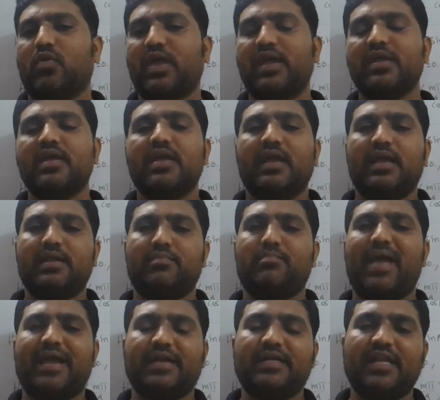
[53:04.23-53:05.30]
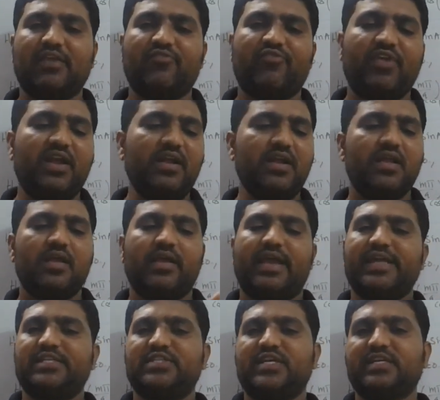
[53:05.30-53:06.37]
Okay, in magnetic field,
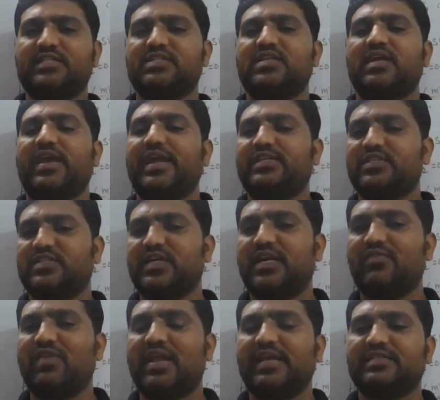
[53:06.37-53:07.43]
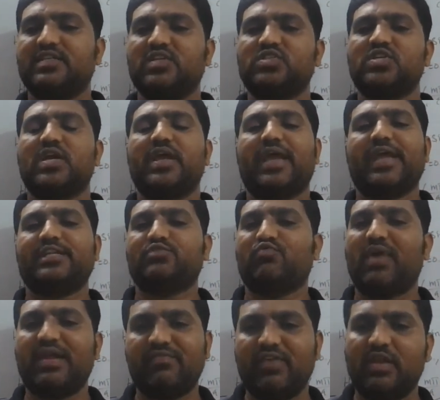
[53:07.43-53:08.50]
Hx, Hz will exist,
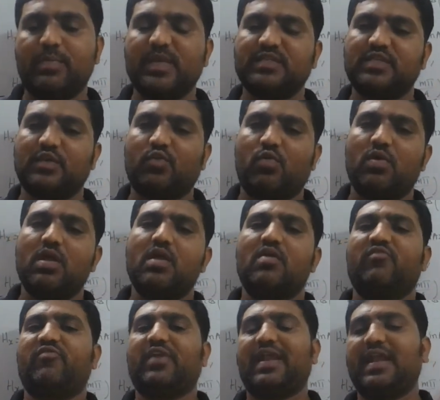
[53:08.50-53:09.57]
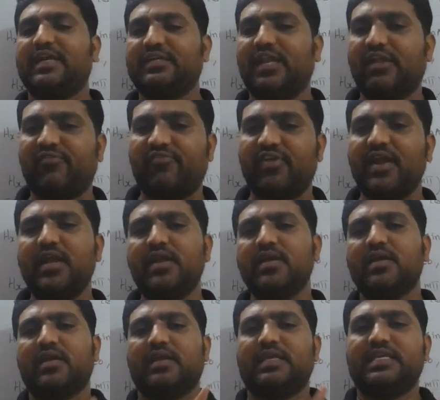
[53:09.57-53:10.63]
Hy will be 0. For electric field,
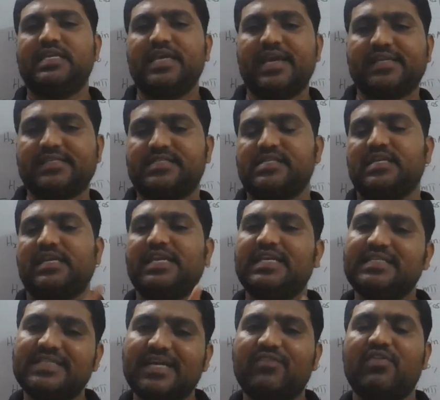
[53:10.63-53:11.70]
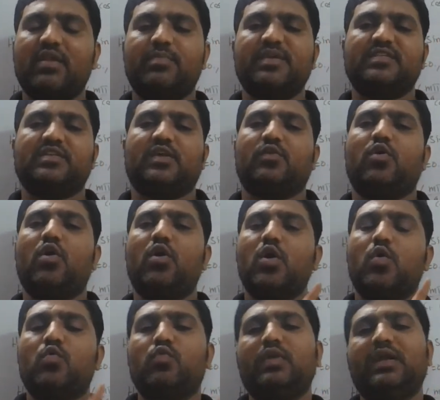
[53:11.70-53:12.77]
Ex, Ez will be 0,
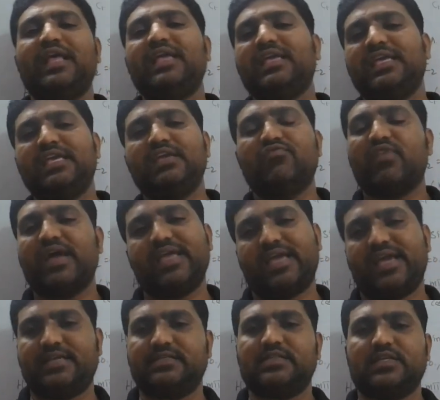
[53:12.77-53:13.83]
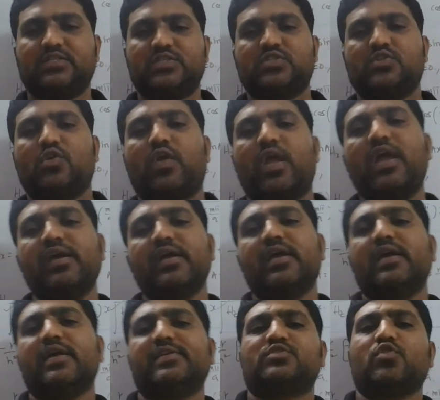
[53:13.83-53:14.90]
only Ey exists. Okay,
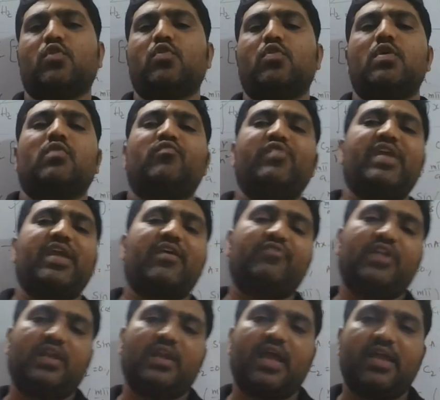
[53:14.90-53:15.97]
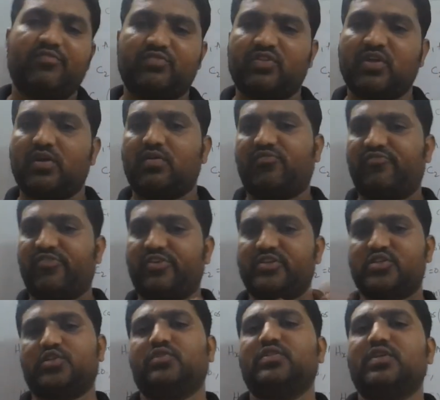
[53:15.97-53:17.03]
so we have derived
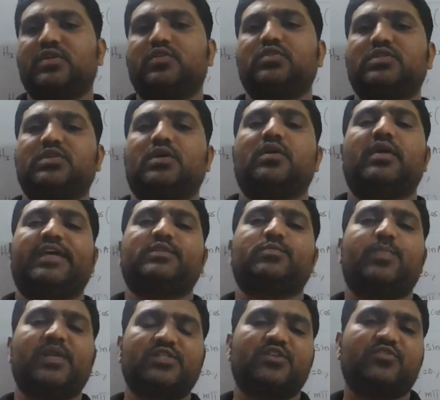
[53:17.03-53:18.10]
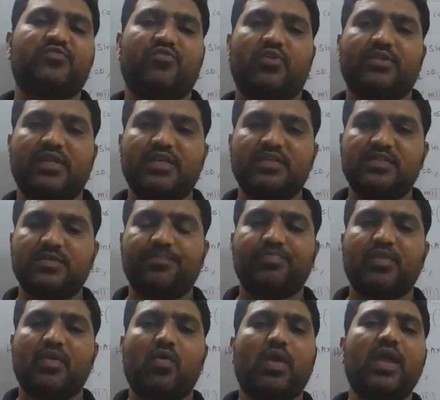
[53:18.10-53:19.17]
the expressions for this,
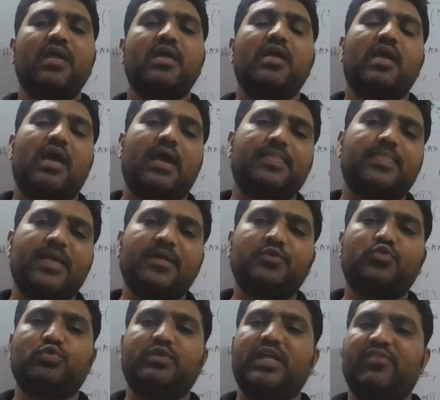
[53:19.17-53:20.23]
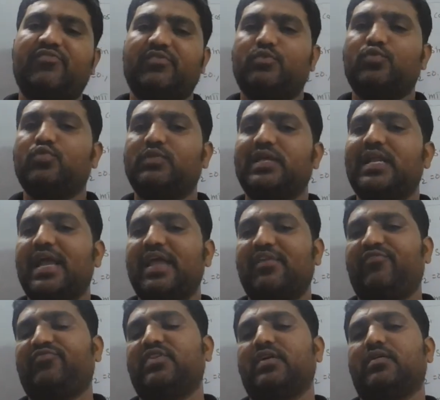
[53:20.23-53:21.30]
okay, and then to
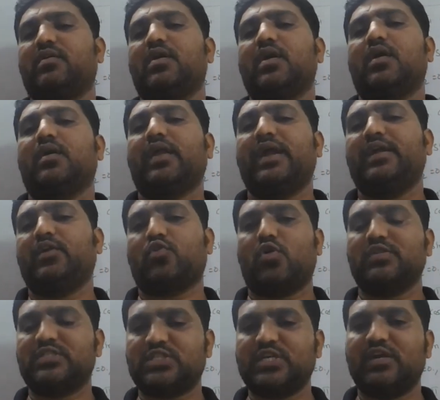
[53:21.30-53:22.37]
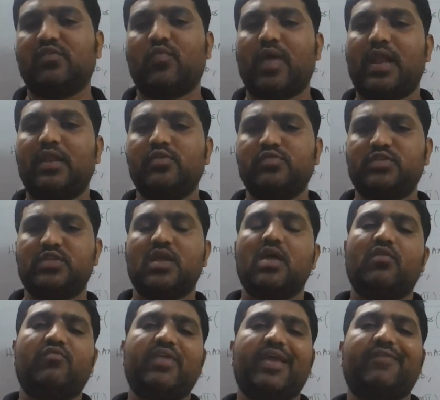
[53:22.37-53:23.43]
derive the right constant values,
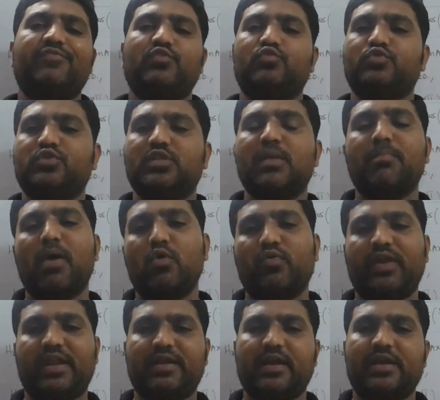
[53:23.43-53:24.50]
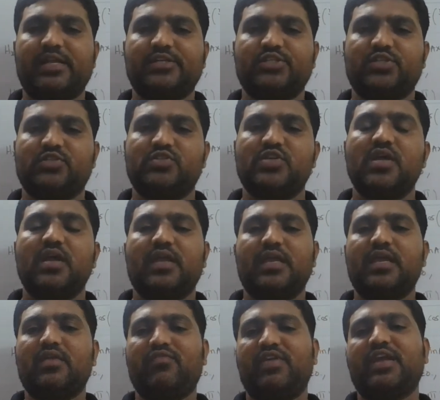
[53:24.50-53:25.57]
we have used the boundary conditions.
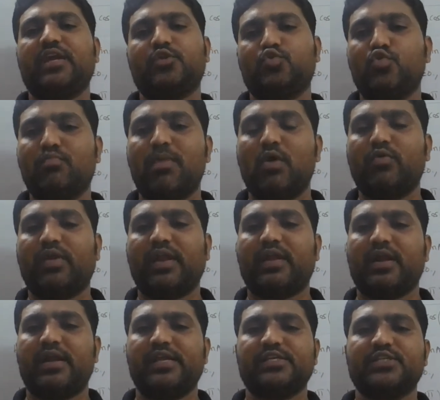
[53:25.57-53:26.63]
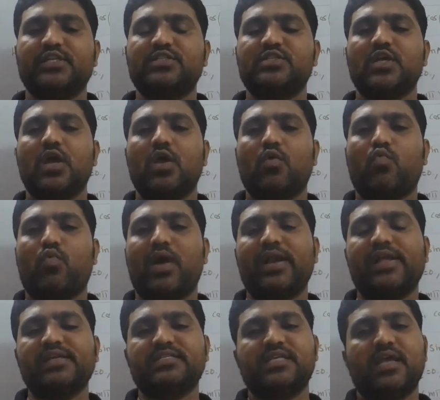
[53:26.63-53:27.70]
Here we get two boundary conditions. One
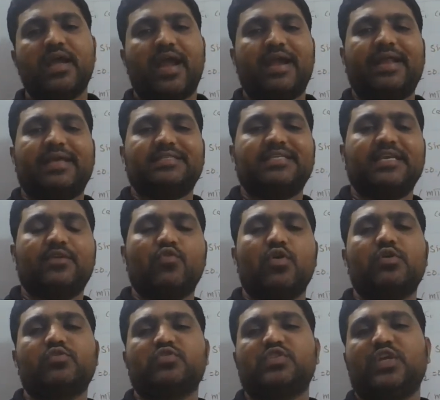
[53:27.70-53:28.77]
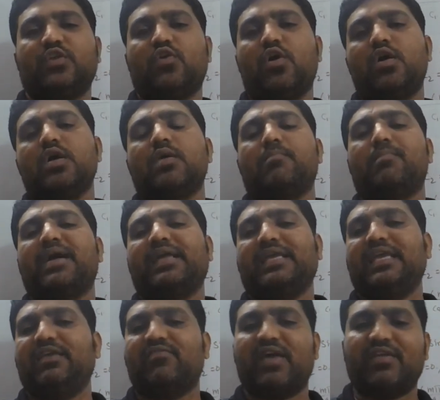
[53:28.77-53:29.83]
is at x equal to 0, my
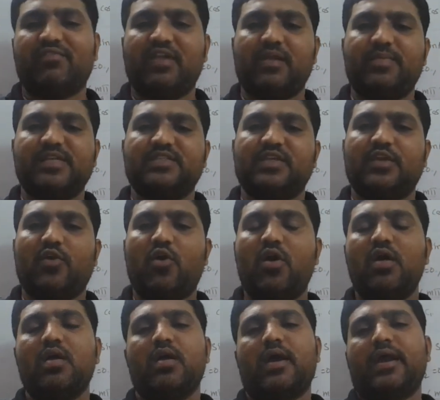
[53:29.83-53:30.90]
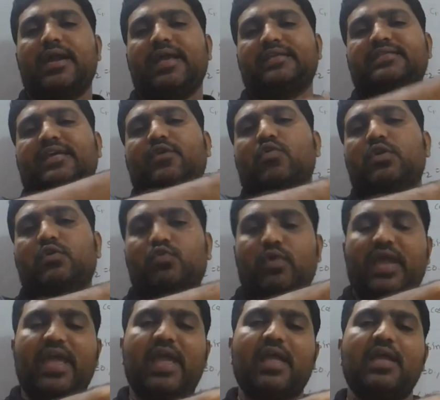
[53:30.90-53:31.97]
Ey will be 0, and x equal to
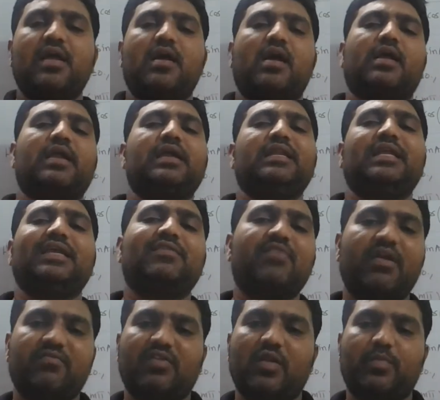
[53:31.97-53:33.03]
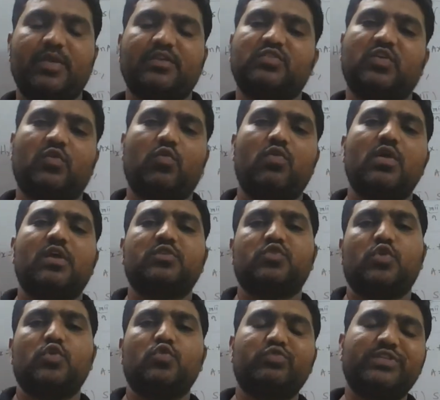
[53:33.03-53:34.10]
a, again Ey will be 0. So
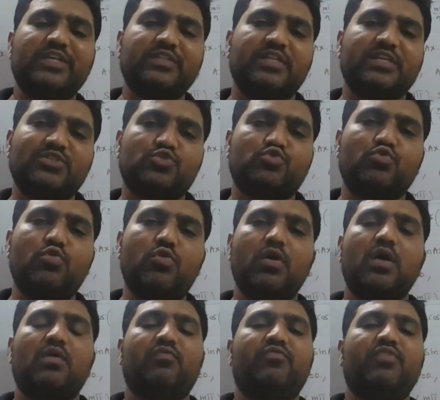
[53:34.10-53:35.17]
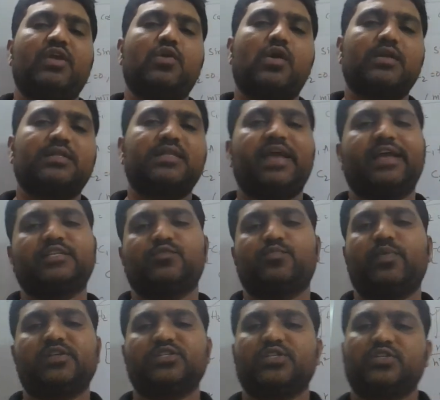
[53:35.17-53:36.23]
using these two, we got the
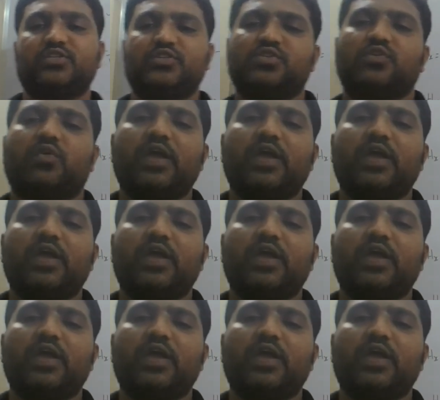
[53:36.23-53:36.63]
expressions.